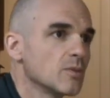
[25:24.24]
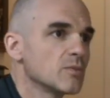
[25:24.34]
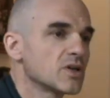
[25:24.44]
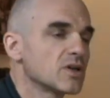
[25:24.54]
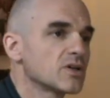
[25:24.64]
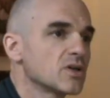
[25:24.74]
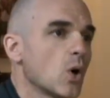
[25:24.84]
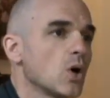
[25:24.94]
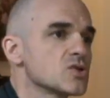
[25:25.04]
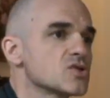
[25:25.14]
But it
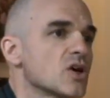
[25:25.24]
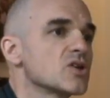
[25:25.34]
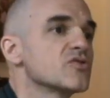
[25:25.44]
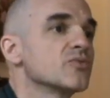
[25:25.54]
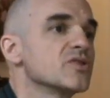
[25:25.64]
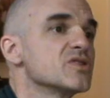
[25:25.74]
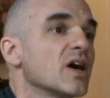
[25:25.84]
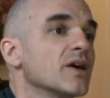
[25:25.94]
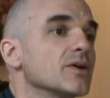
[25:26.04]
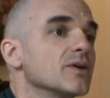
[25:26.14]
all starts from
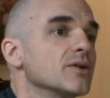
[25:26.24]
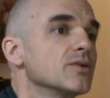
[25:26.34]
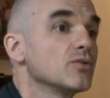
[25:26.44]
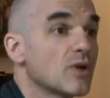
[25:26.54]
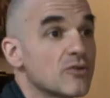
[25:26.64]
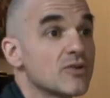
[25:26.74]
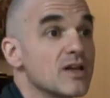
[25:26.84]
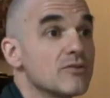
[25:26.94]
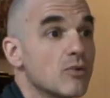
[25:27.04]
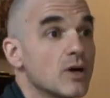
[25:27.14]
desire. Do I
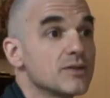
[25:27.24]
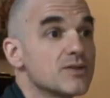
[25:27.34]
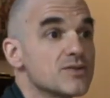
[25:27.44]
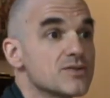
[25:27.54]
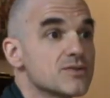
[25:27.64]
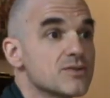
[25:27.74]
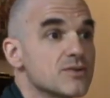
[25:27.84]
really want this?